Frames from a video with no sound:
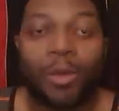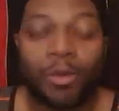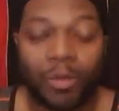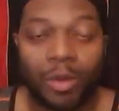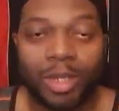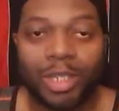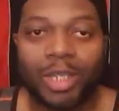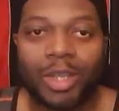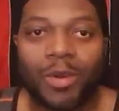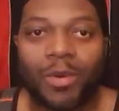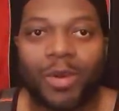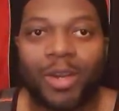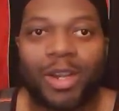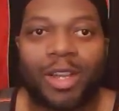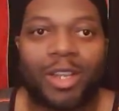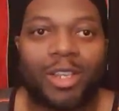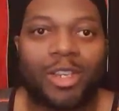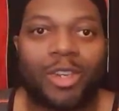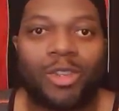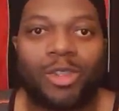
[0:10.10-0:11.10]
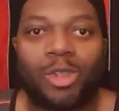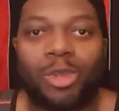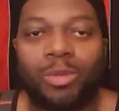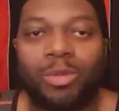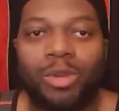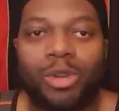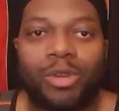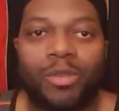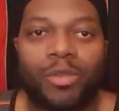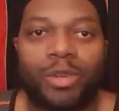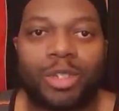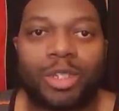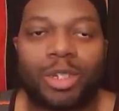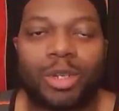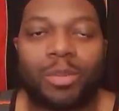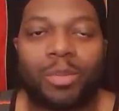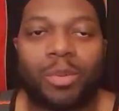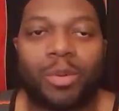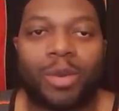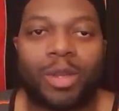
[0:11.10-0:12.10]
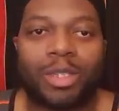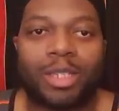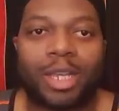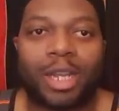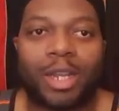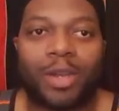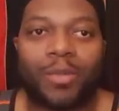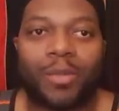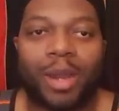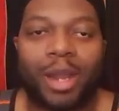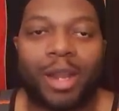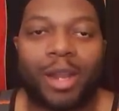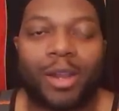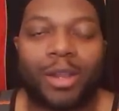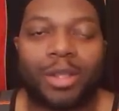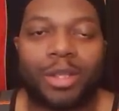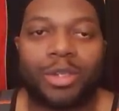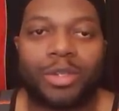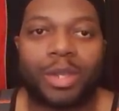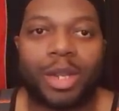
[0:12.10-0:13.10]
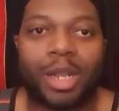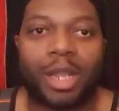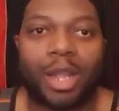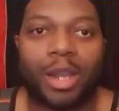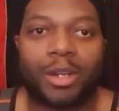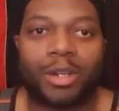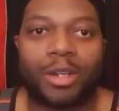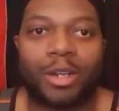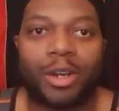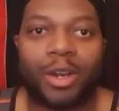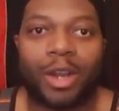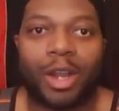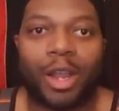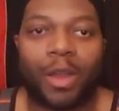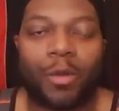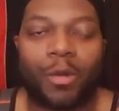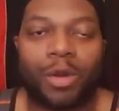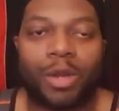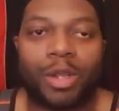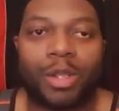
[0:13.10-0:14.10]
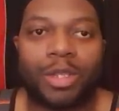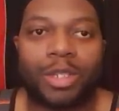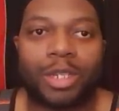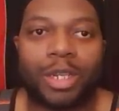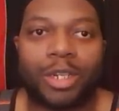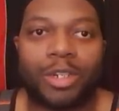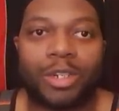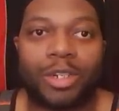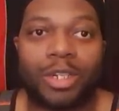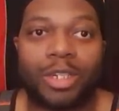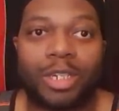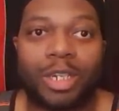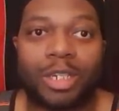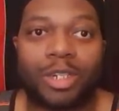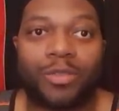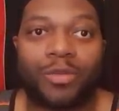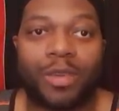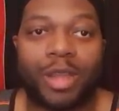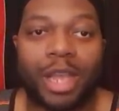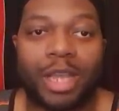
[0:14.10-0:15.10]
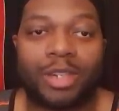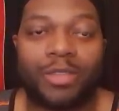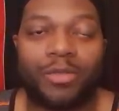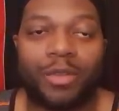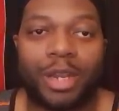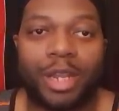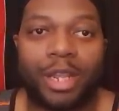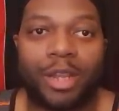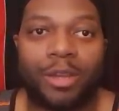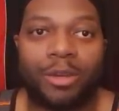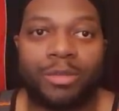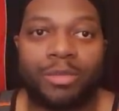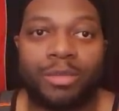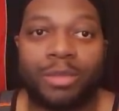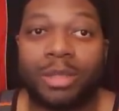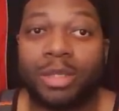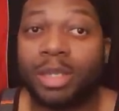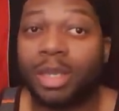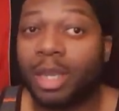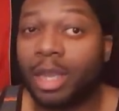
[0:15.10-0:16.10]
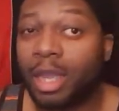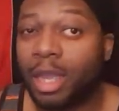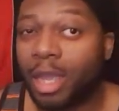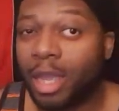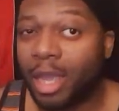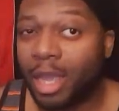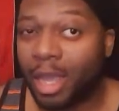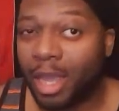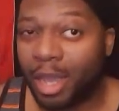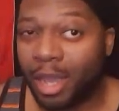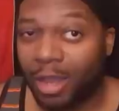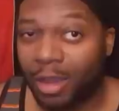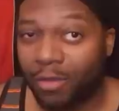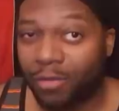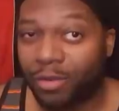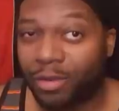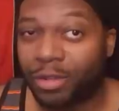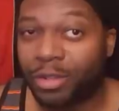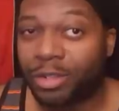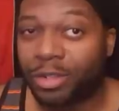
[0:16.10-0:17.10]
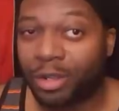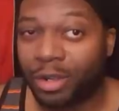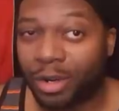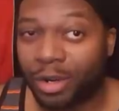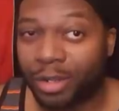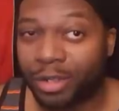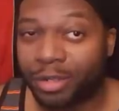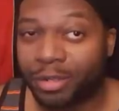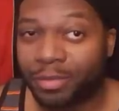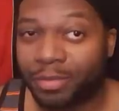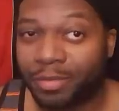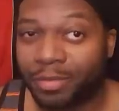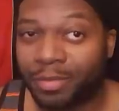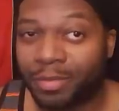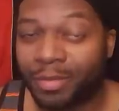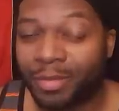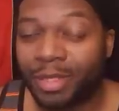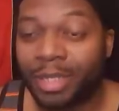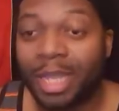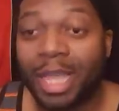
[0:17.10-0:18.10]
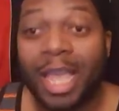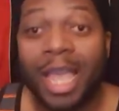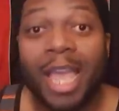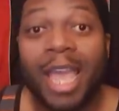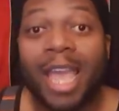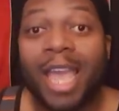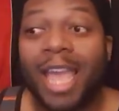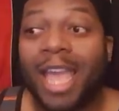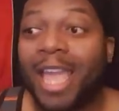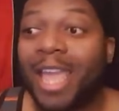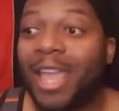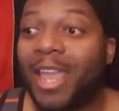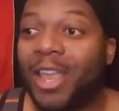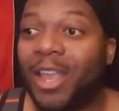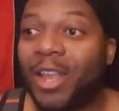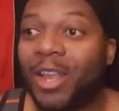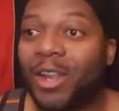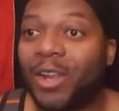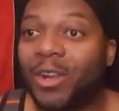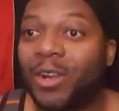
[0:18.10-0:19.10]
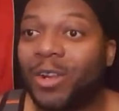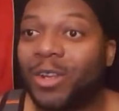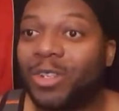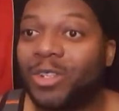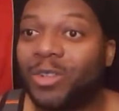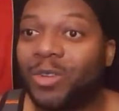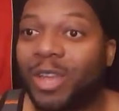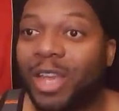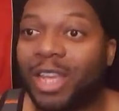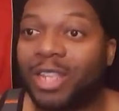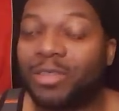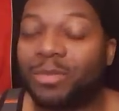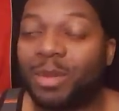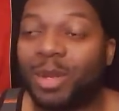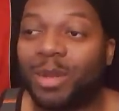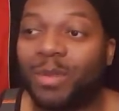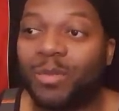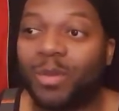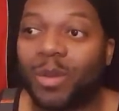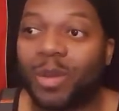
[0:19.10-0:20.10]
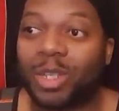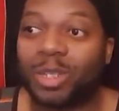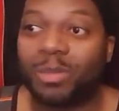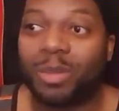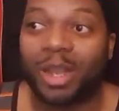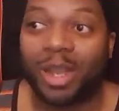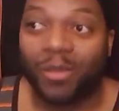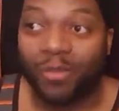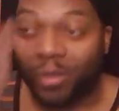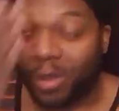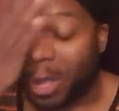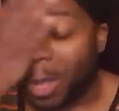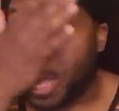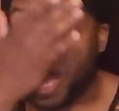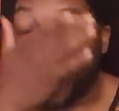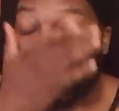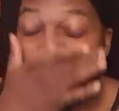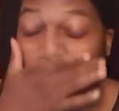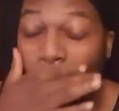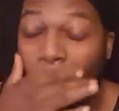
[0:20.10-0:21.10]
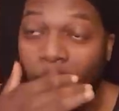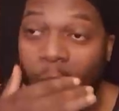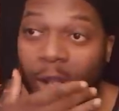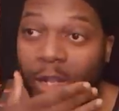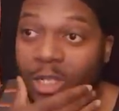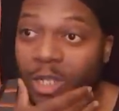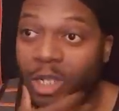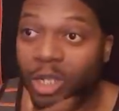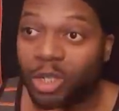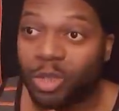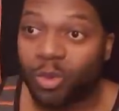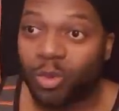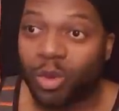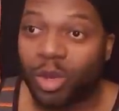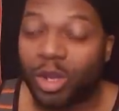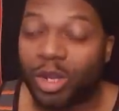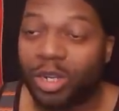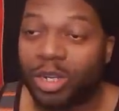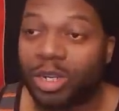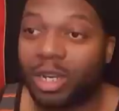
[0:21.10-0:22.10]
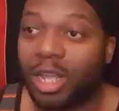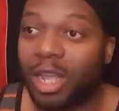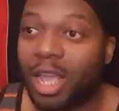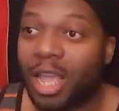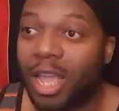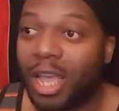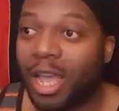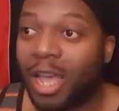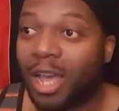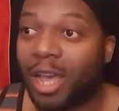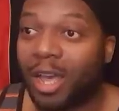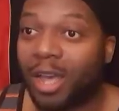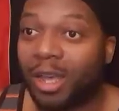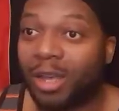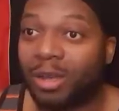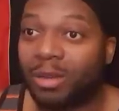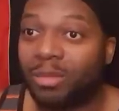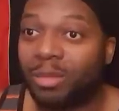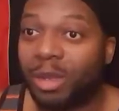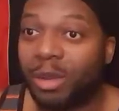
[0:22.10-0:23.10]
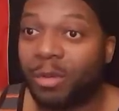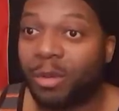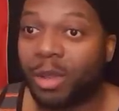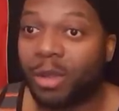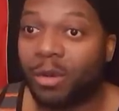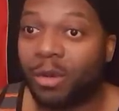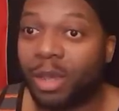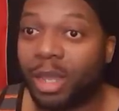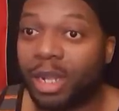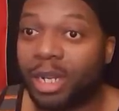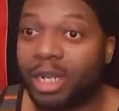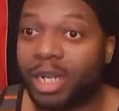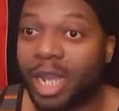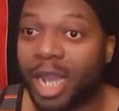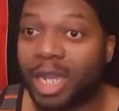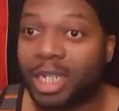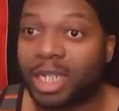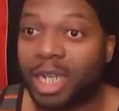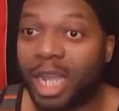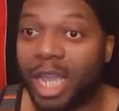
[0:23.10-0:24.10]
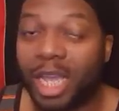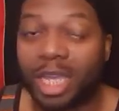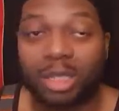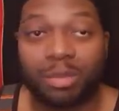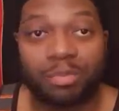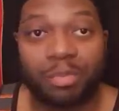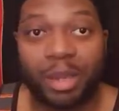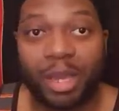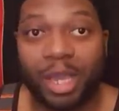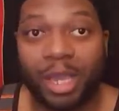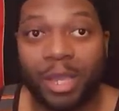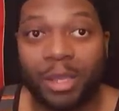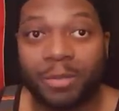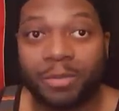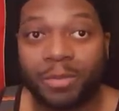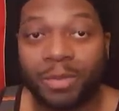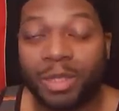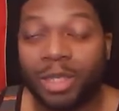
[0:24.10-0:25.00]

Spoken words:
What's going on, YouTube universe? Your boy Xander Wayne, head of the Dreadlock Nerd, here with another Xander Interjection Reaction video, After Dark. Here, you guys have been requesting me to react to this one. Here we go again, DashieXP,